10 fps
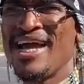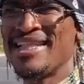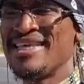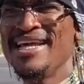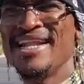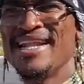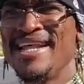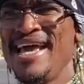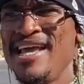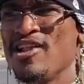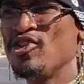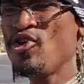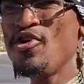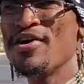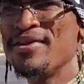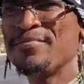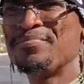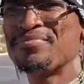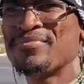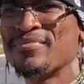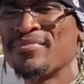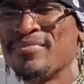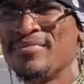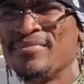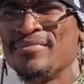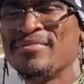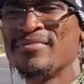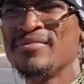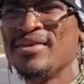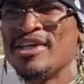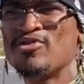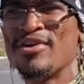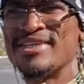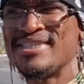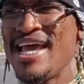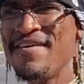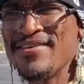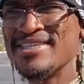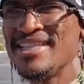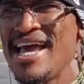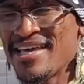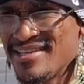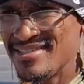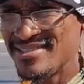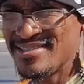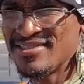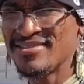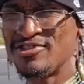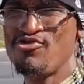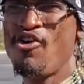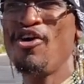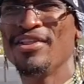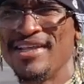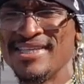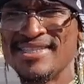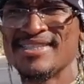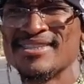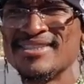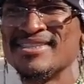at the end of the day, the Lord is going to save his elect through all of this.